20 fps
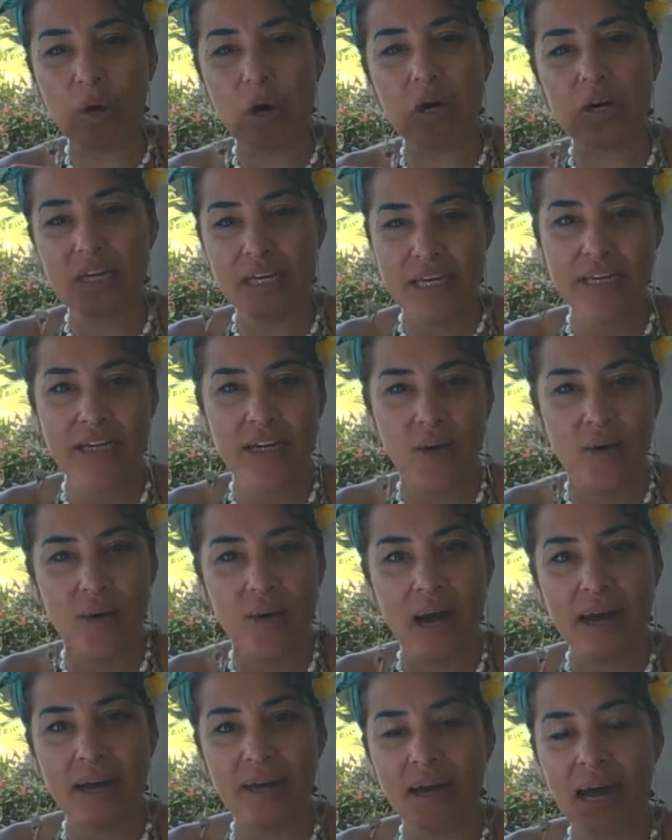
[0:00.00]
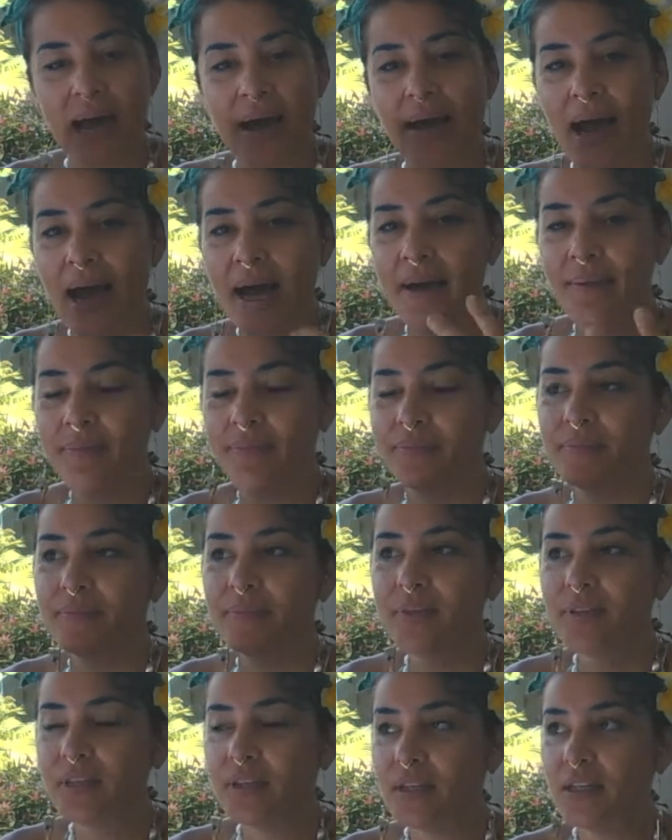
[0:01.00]
part ego. I'm
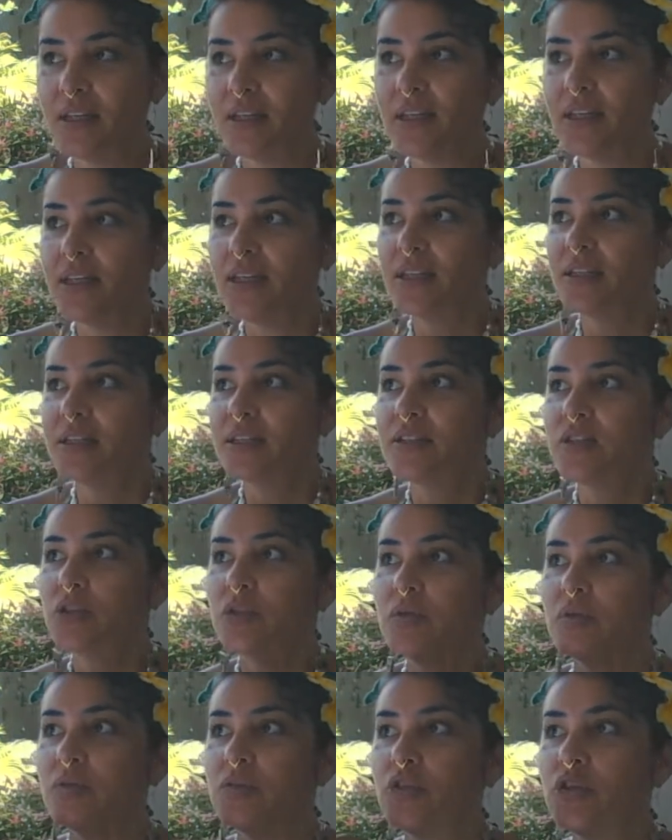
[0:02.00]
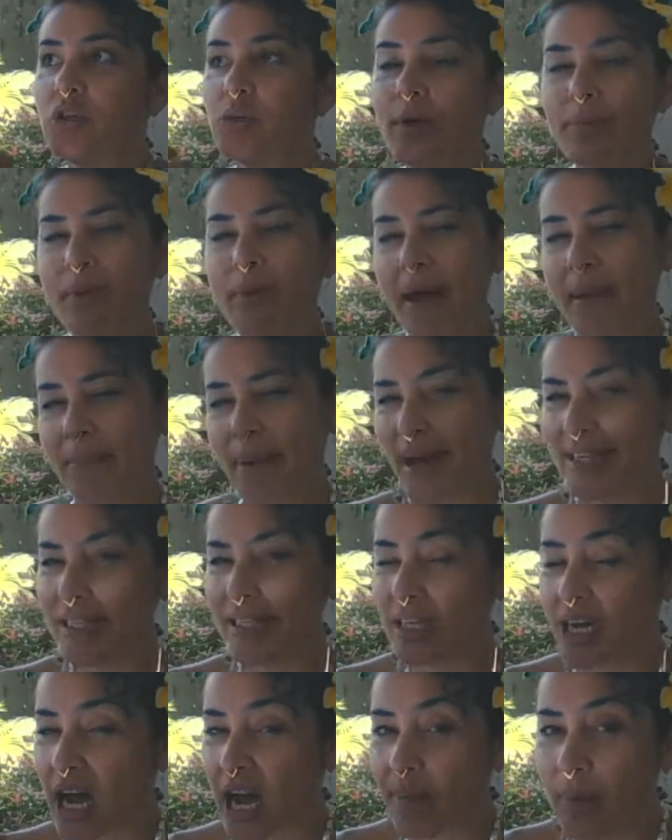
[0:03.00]
doing my best
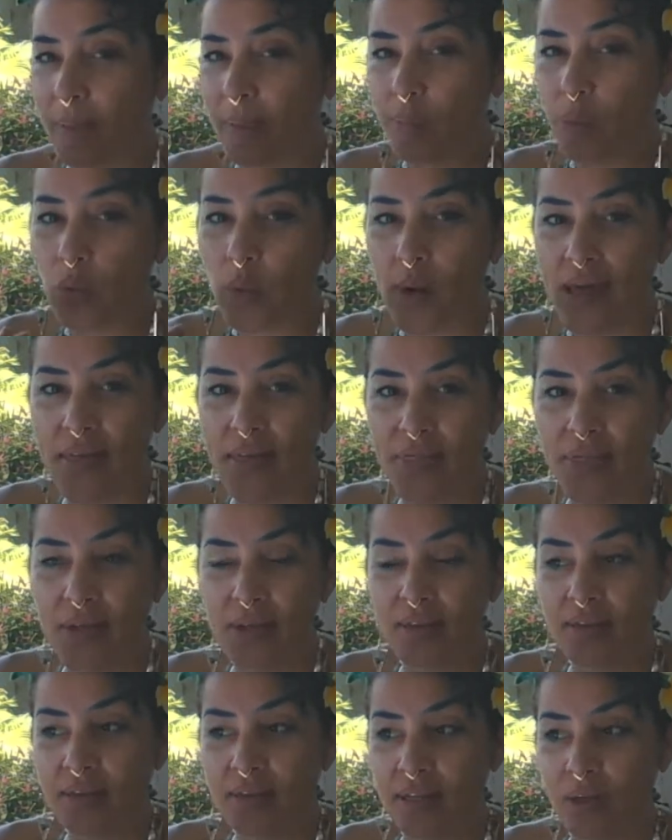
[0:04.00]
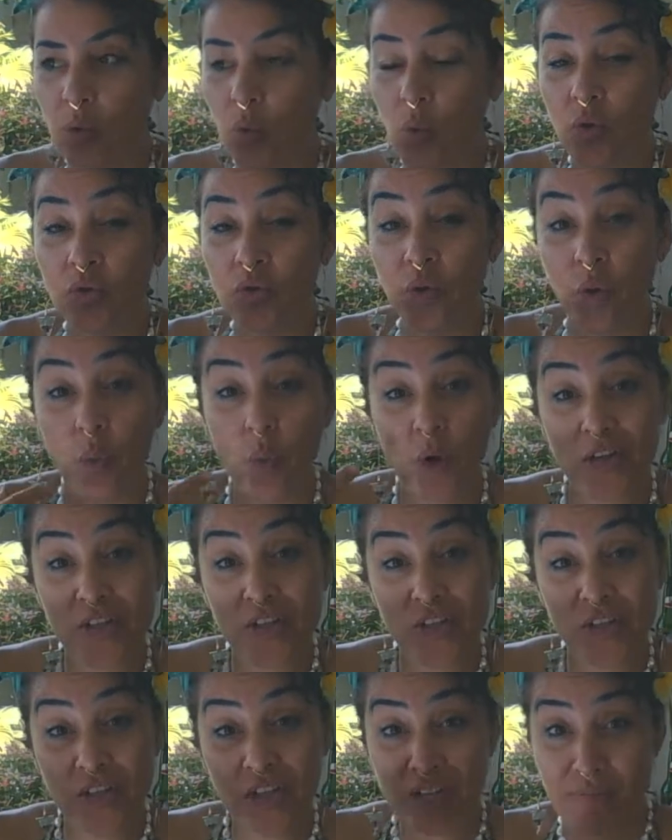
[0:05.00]
to come up with the
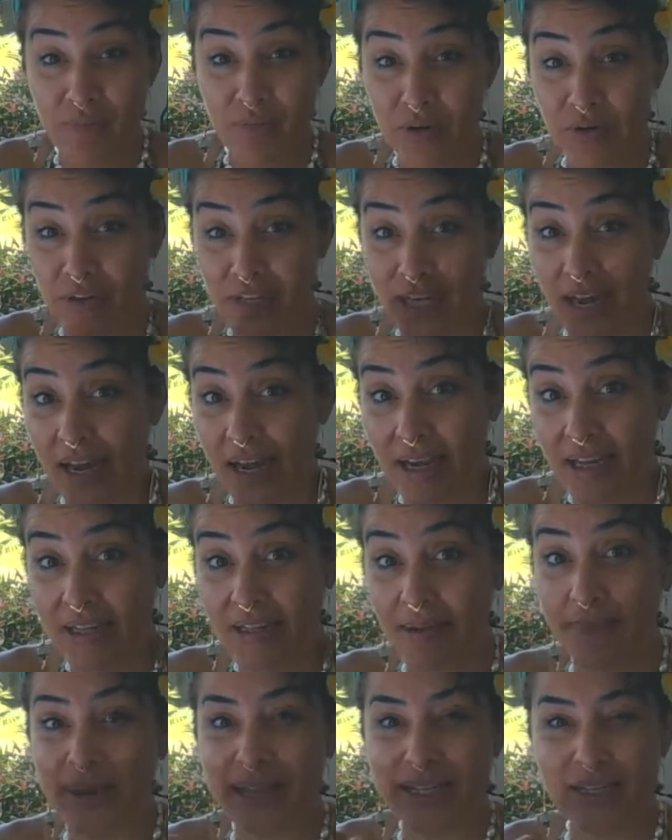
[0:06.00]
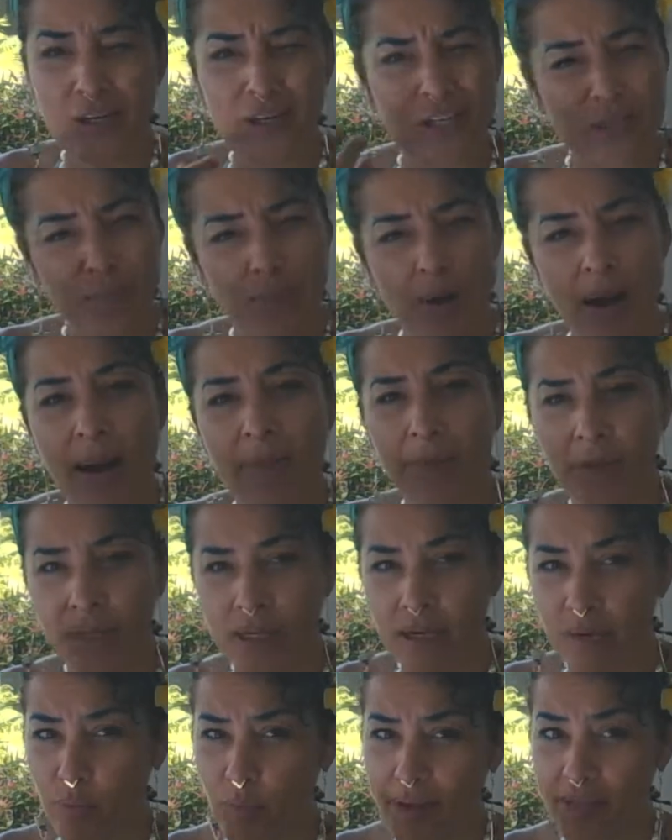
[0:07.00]
words to communicate the messages
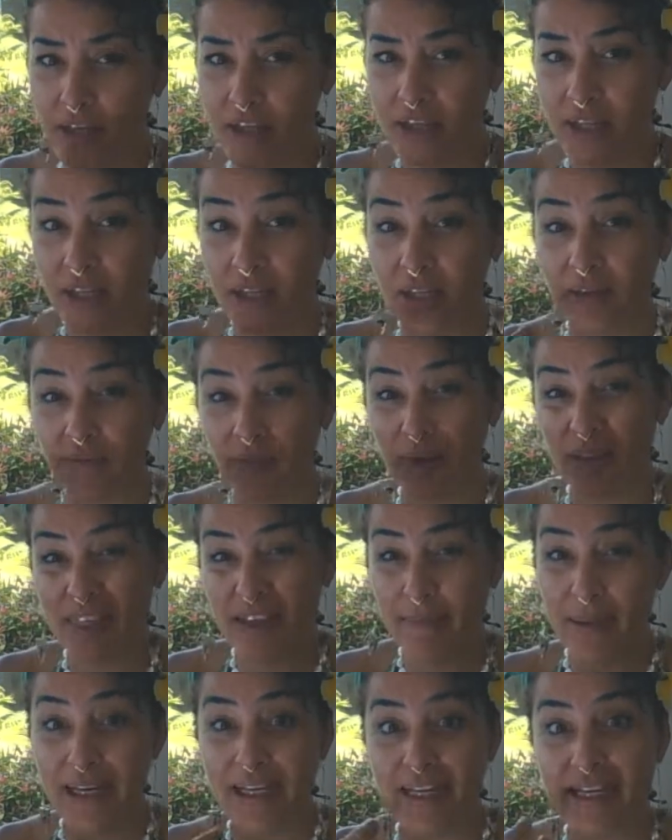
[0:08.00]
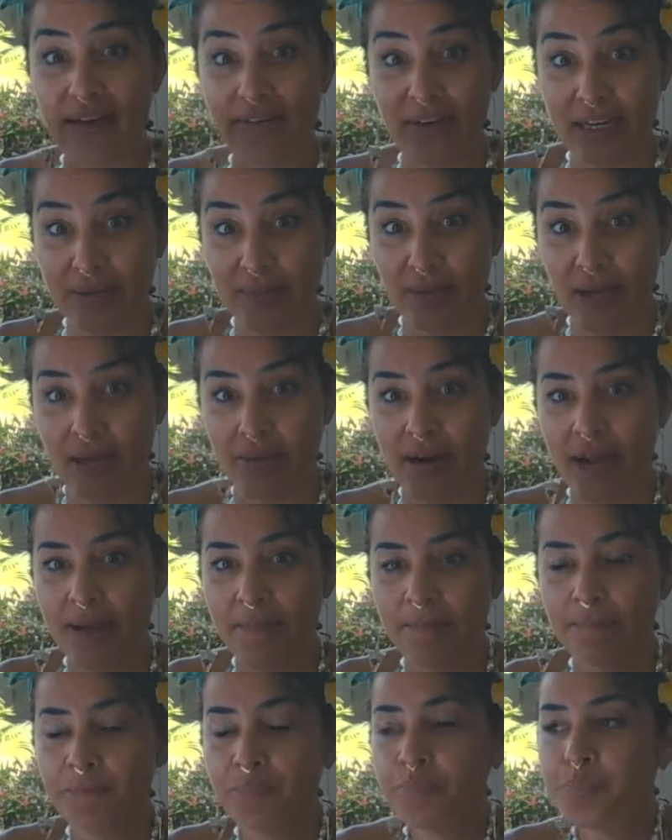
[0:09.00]
properly and what they've been giving me, right?